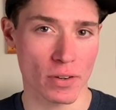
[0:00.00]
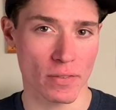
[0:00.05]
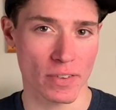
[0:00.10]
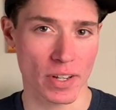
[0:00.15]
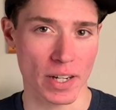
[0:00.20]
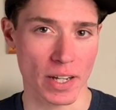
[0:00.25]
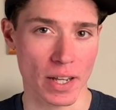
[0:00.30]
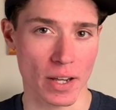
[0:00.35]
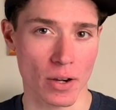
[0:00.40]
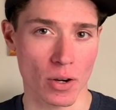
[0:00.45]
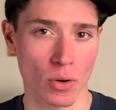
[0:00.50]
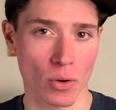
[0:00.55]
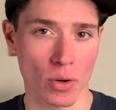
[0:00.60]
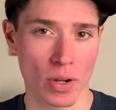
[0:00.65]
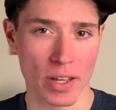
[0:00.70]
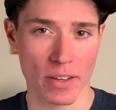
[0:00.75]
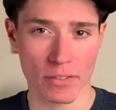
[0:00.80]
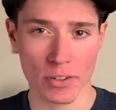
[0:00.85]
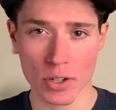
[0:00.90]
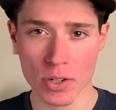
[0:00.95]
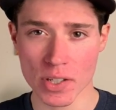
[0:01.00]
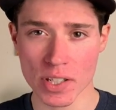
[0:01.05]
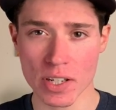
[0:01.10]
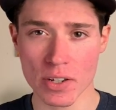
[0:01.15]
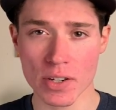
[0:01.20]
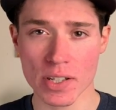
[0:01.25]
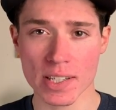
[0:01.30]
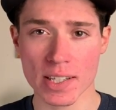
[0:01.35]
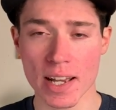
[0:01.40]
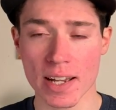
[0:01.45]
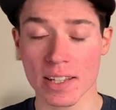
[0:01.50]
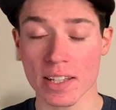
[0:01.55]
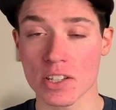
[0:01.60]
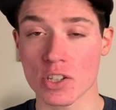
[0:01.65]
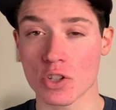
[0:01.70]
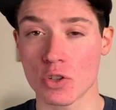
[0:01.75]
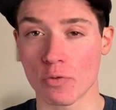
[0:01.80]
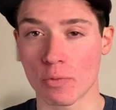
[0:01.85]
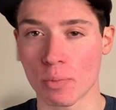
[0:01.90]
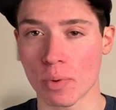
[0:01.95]
video. If you're a serious
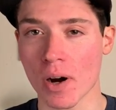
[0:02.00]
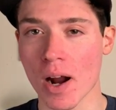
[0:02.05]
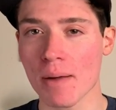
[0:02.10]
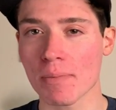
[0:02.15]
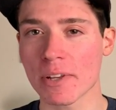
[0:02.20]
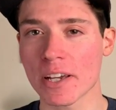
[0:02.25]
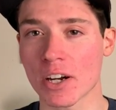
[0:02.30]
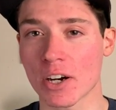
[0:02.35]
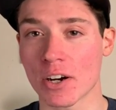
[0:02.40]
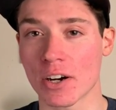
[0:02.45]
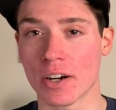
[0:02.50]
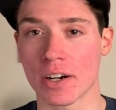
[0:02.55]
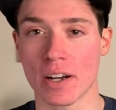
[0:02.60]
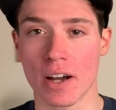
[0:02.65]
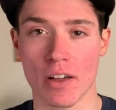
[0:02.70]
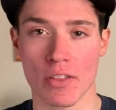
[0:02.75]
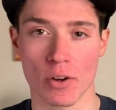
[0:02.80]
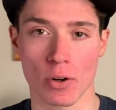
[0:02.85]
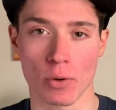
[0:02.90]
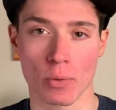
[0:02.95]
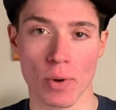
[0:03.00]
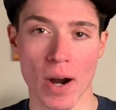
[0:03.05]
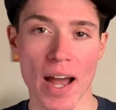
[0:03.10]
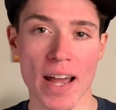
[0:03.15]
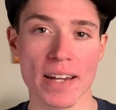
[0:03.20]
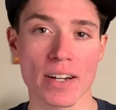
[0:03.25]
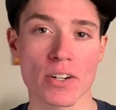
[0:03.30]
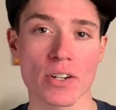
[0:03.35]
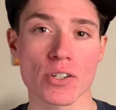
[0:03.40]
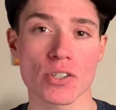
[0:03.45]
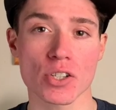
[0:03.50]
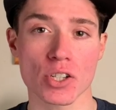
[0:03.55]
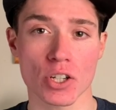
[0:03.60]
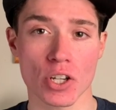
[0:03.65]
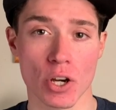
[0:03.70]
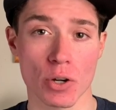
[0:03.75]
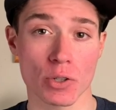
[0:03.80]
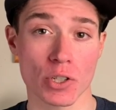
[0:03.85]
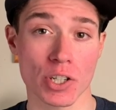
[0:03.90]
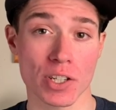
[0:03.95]
cyclist, you've probably heard other riders,
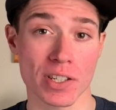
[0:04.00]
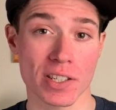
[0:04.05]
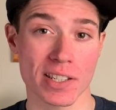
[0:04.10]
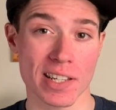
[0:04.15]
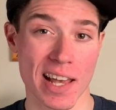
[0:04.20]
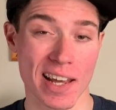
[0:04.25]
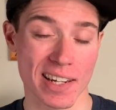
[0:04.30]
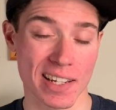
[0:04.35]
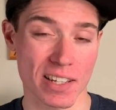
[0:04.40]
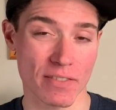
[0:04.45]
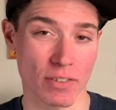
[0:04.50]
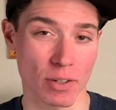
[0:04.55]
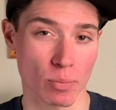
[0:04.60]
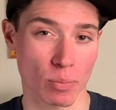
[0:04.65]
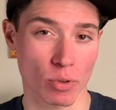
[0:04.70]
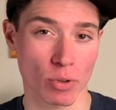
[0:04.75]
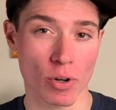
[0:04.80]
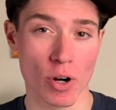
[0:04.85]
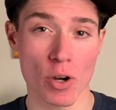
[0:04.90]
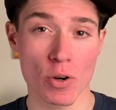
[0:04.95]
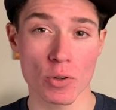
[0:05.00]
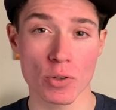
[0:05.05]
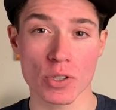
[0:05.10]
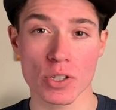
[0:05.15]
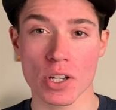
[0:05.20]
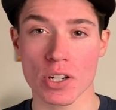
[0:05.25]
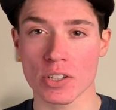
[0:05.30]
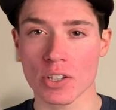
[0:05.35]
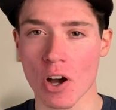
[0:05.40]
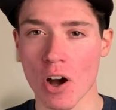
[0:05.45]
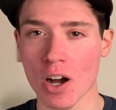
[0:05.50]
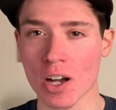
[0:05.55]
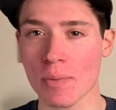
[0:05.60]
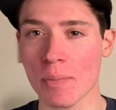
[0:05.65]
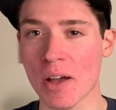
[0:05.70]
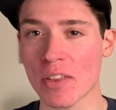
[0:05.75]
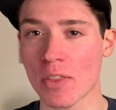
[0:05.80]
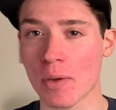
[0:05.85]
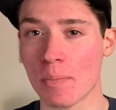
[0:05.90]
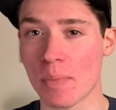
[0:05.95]
coaches, and even pros talk
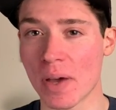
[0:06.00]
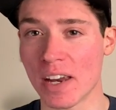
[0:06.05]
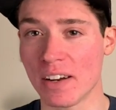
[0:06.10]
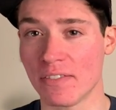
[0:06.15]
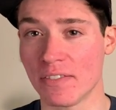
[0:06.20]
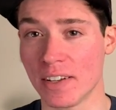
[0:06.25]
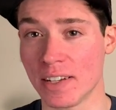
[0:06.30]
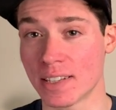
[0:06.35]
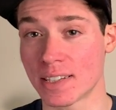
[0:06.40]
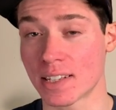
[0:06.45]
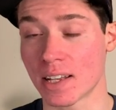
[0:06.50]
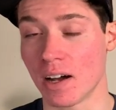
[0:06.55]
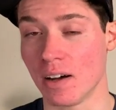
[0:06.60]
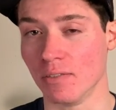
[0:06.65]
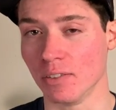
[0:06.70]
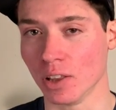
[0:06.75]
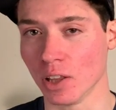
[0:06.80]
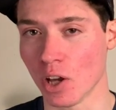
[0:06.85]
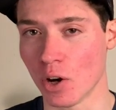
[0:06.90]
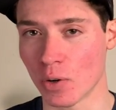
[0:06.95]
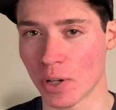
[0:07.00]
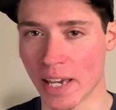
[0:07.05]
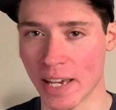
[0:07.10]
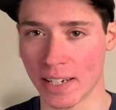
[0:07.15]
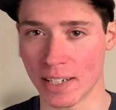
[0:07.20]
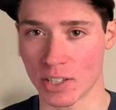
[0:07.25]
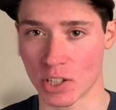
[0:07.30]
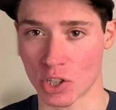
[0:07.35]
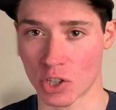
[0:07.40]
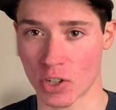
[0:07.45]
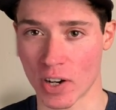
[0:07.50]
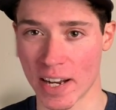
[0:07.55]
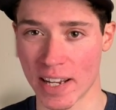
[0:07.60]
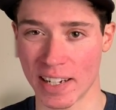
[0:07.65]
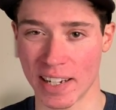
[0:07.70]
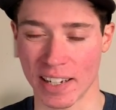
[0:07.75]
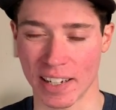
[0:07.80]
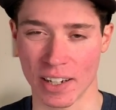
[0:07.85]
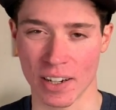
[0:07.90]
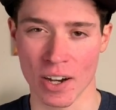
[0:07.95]
about the benefits of low cadence
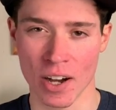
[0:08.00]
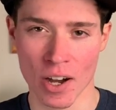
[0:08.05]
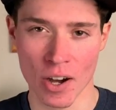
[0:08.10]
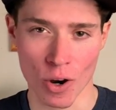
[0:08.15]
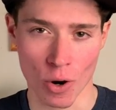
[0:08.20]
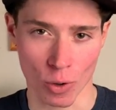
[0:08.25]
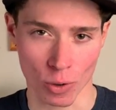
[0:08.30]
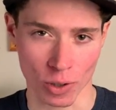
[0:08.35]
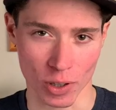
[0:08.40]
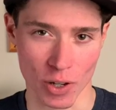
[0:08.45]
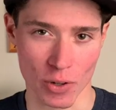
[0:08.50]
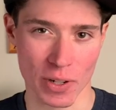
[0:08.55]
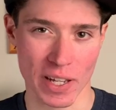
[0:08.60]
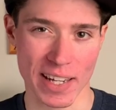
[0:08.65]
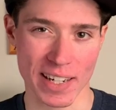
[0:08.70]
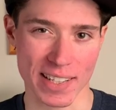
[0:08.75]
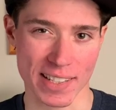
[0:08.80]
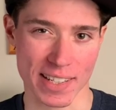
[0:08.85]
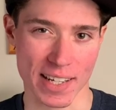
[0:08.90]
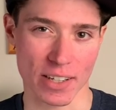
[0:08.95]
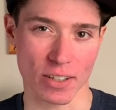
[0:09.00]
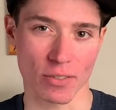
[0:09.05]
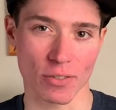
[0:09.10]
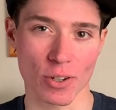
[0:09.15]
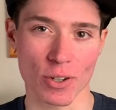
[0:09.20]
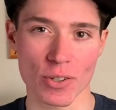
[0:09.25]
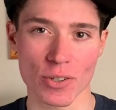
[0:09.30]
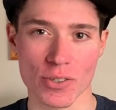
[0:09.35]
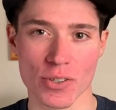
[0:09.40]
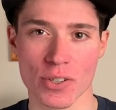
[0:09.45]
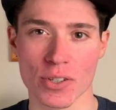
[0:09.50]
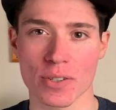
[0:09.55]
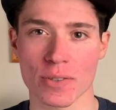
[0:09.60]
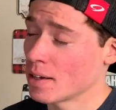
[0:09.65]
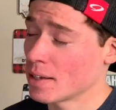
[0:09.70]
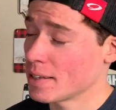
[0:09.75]
training or low cadence intervals.